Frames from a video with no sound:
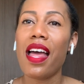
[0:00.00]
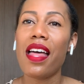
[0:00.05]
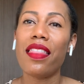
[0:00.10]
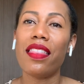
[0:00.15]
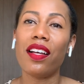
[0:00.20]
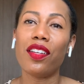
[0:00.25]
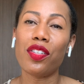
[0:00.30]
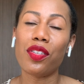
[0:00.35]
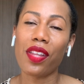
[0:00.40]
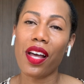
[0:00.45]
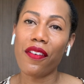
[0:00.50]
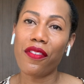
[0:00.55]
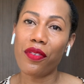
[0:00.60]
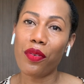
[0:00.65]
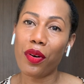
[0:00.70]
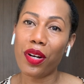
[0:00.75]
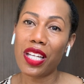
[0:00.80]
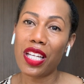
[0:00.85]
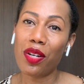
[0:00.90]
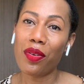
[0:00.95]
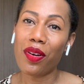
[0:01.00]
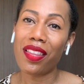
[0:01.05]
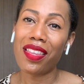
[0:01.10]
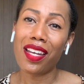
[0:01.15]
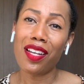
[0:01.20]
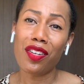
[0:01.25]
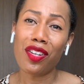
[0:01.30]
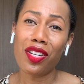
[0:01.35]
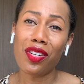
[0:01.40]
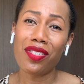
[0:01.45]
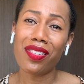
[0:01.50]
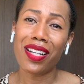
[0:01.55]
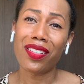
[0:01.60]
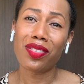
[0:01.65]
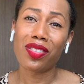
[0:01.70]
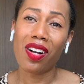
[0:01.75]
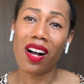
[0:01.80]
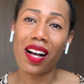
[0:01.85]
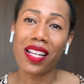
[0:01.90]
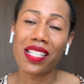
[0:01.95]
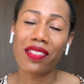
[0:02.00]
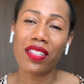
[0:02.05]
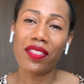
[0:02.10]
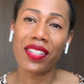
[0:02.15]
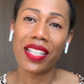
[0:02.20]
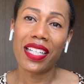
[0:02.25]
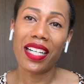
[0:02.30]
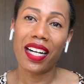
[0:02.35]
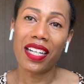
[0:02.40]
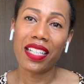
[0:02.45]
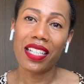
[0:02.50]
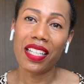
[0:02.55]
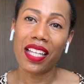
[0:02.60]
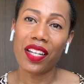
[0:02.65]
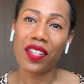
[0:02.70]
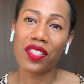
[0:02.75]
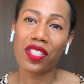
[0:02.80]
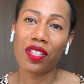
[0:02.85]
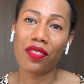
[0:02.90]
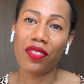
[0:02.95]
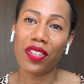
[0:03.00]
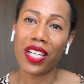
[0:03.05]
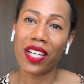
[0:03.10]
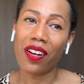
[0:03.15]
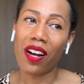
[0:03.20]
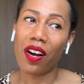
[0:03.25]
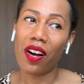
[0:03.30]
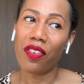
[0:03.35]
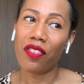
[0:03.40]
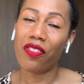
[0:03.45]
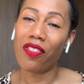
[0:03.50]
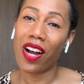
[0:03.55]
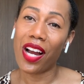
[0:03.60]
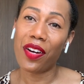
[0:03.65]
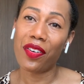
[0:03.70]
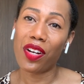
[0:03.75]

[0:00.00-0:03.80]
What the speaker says: They'll do that for you. And then you can use those cost of living calculators to figure out FIRE